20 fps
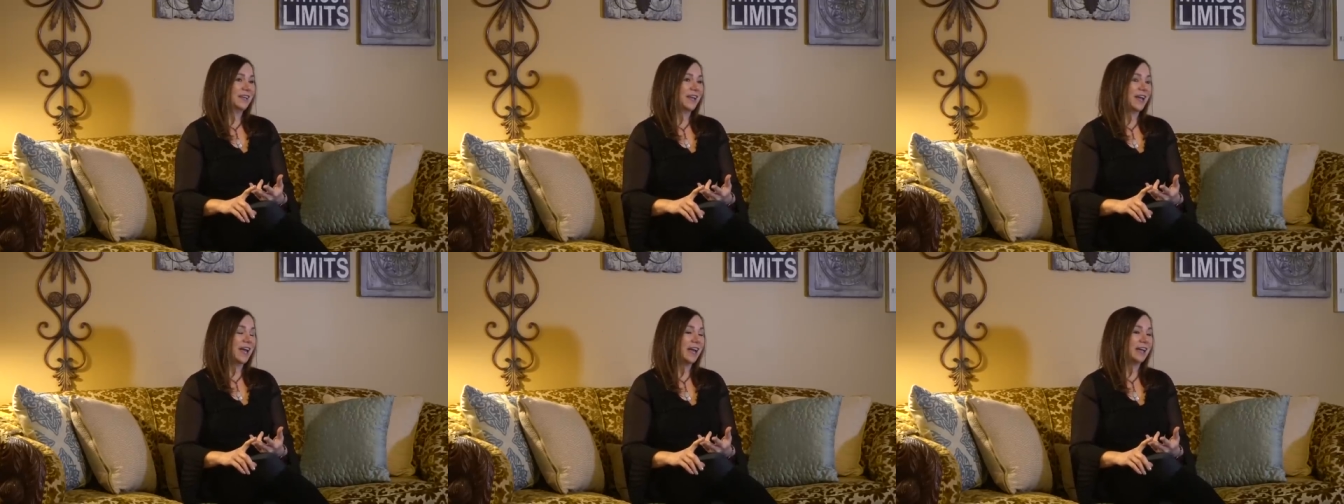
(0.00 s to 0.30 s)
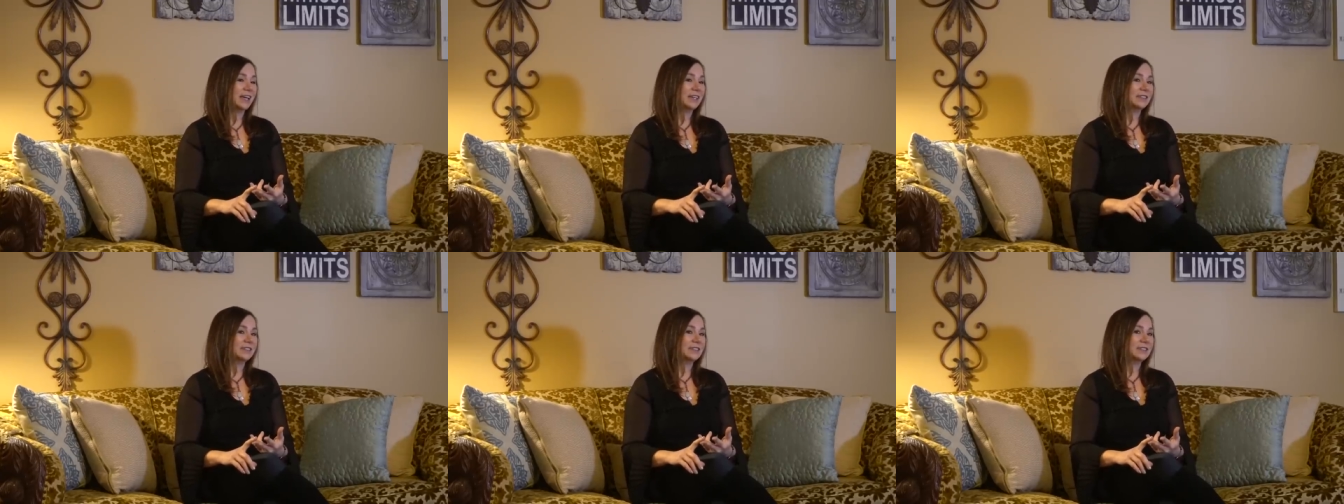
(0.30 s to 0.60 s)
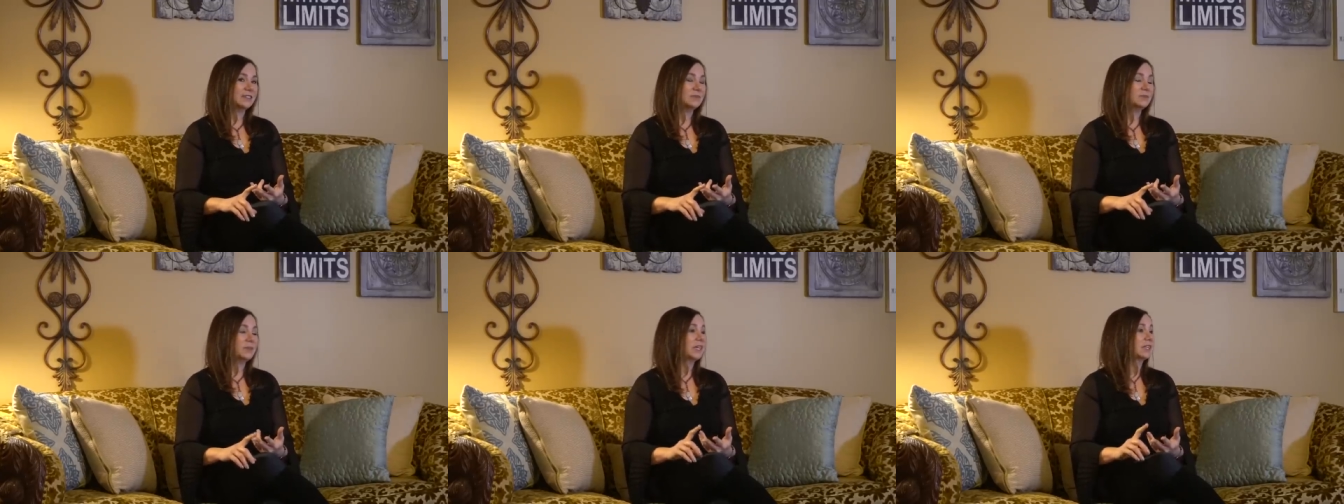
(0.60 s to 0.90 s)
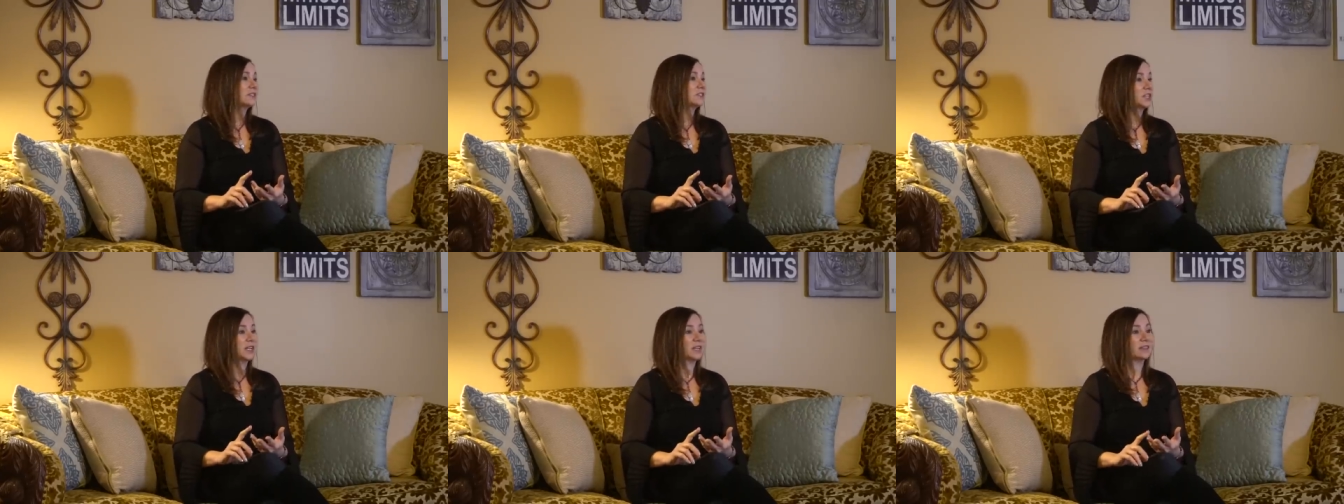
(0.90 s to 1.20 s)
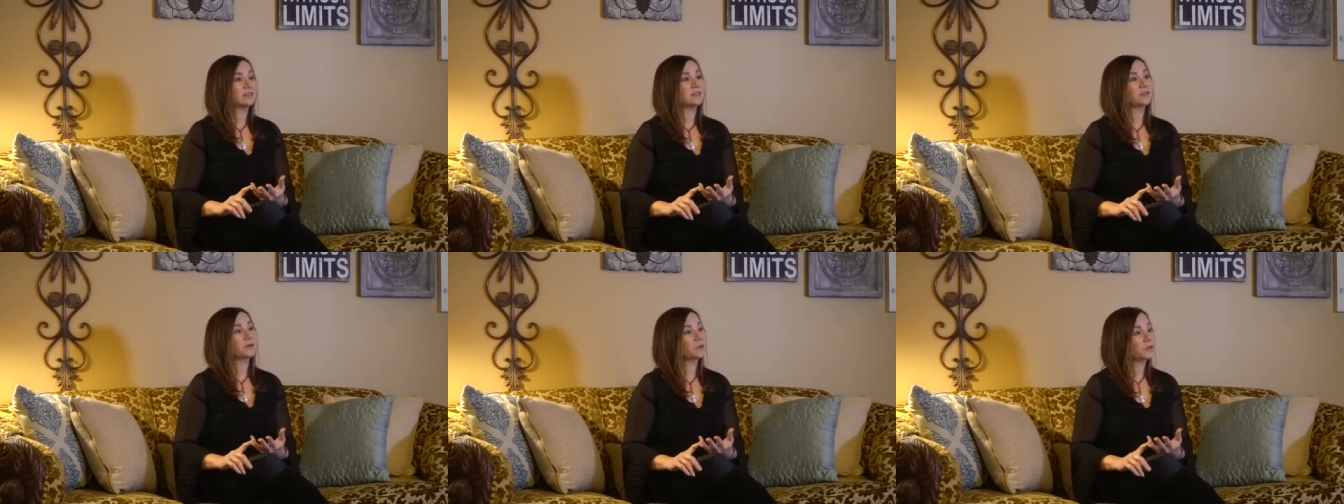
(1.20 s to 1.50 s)
and being a
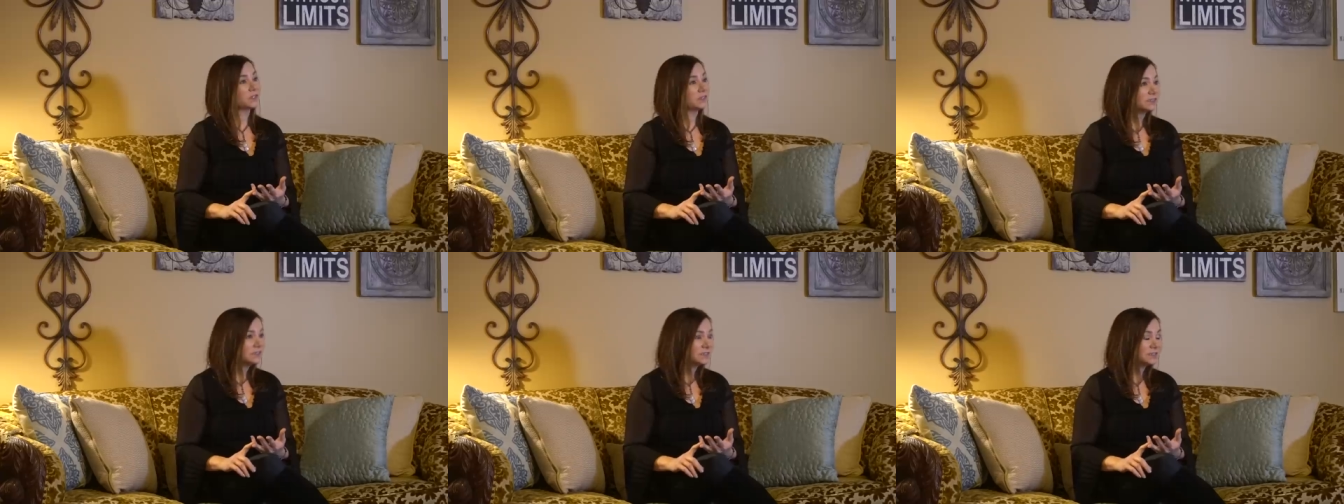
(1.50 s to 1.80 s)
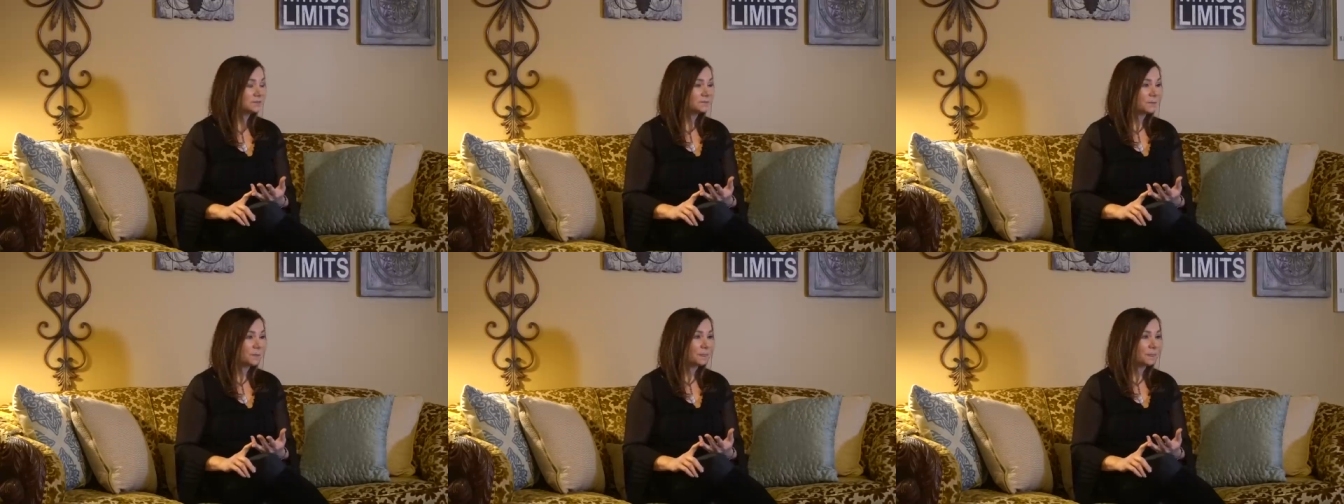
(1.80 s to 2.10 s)
channel in the world.